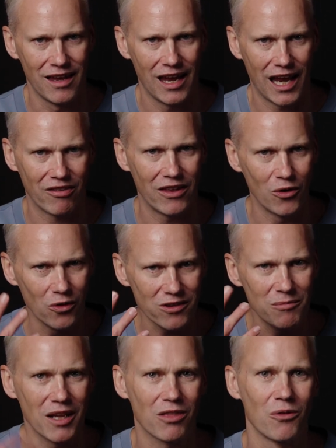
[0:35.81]
as the
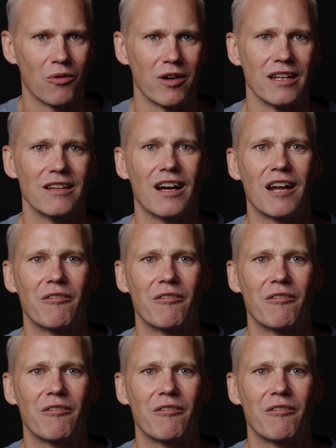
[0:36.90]
ultimate authority on